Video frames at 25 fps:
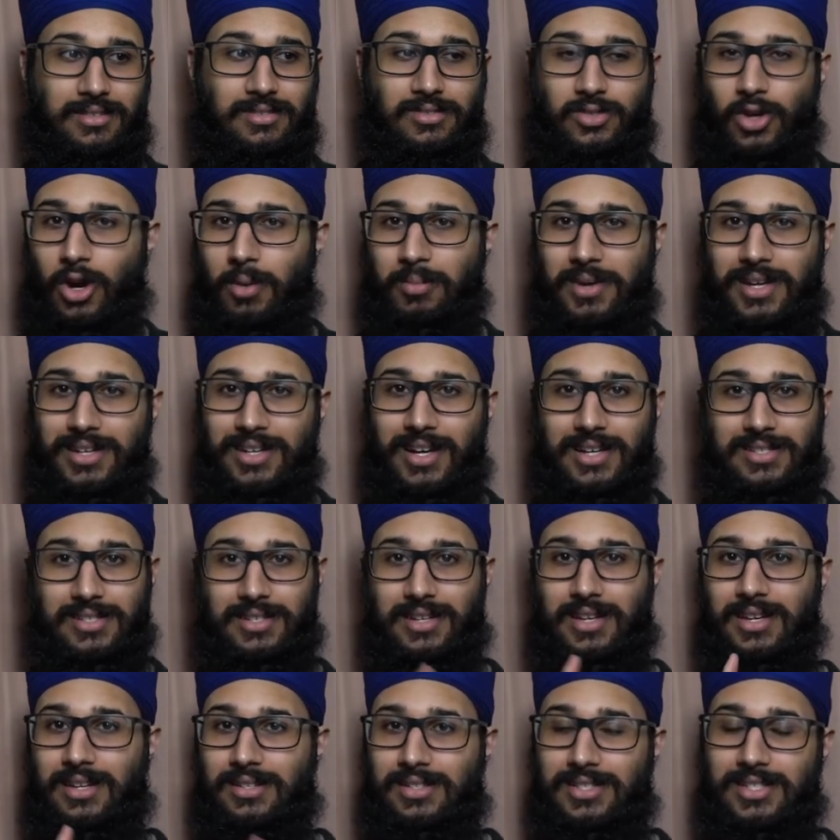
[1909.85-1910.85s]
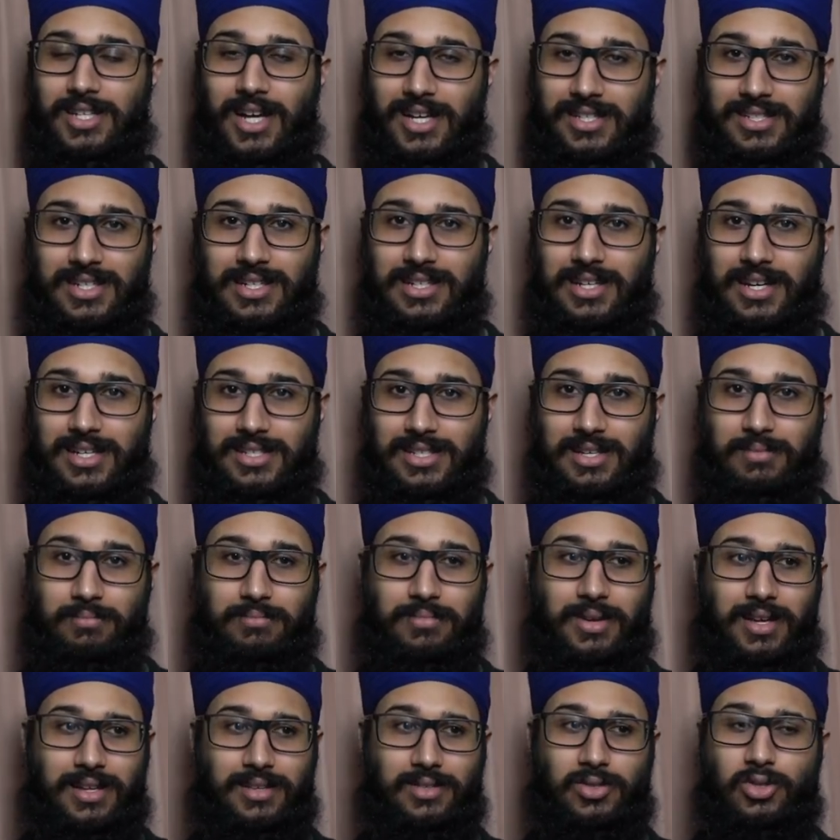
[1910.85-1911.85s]
Tommy doesn't and Jesse doesn't,
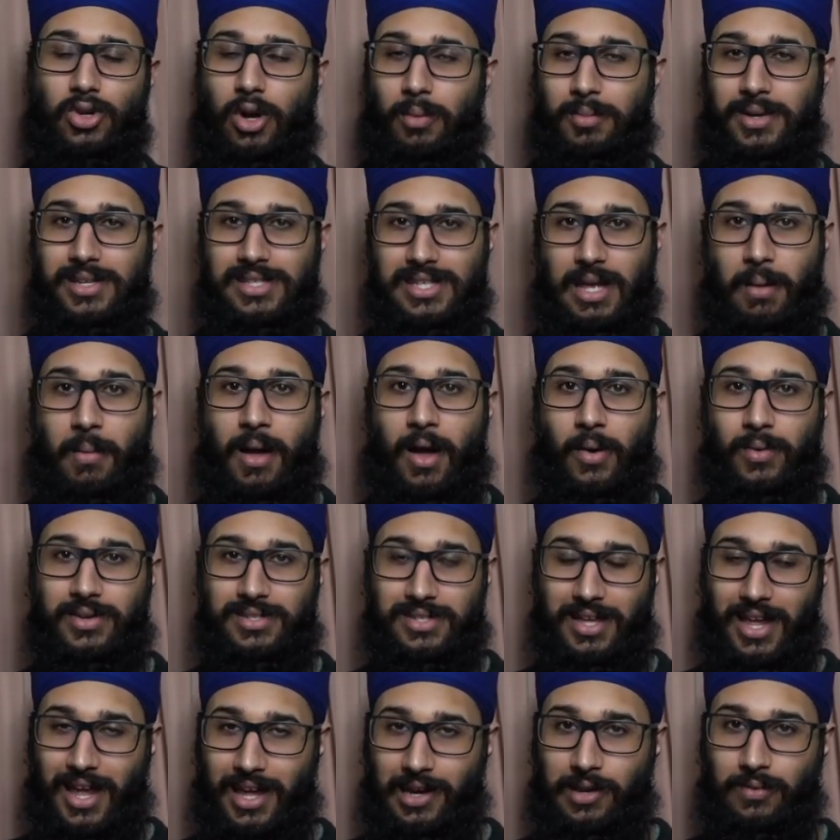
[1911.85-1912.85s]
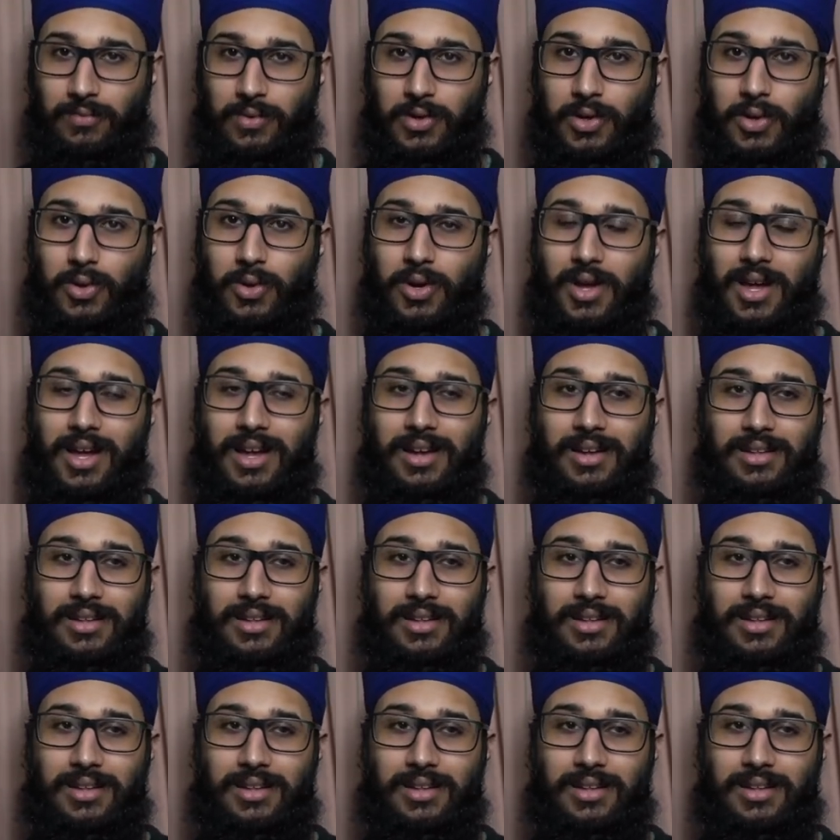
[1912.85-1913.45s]
but Tommy somehow is ahead of you,